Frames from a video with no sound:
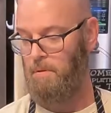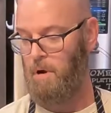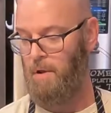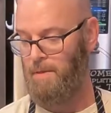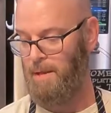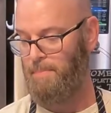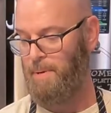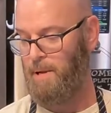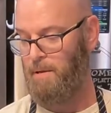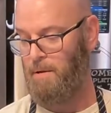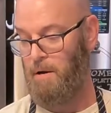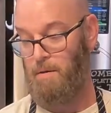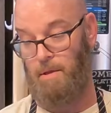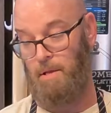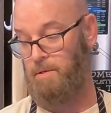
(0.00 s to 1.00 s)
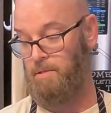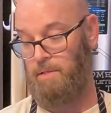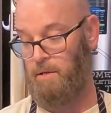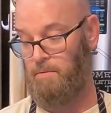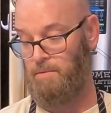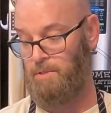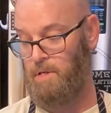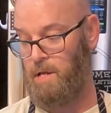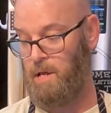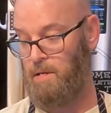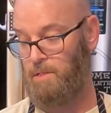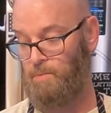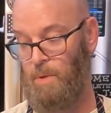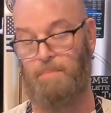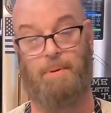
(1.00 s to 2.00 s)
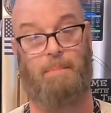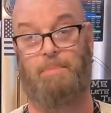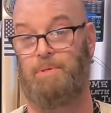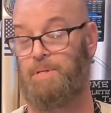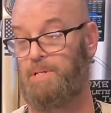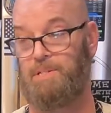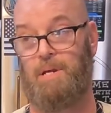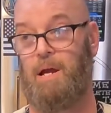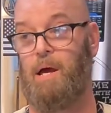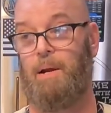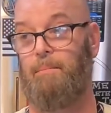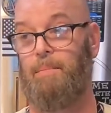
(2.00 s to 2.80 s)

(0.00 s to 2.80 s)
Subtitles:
Are they? Because they don't say sweet peppers, they say on